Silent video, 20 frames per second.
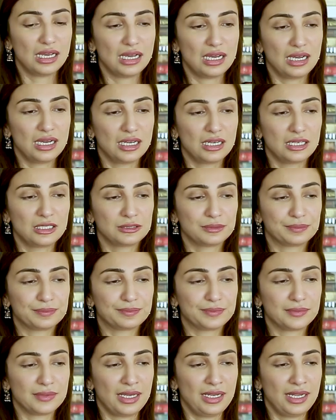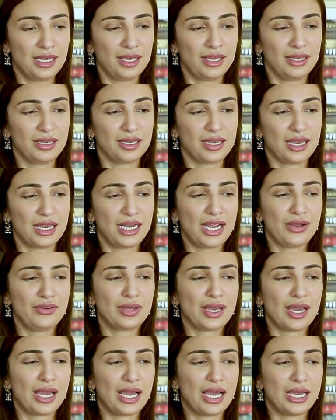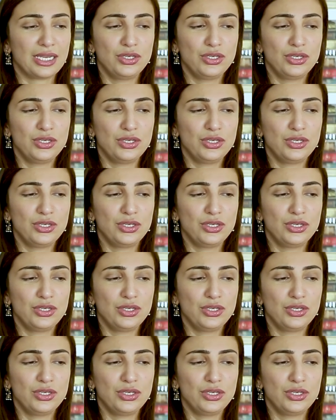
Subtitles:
No one deserves that.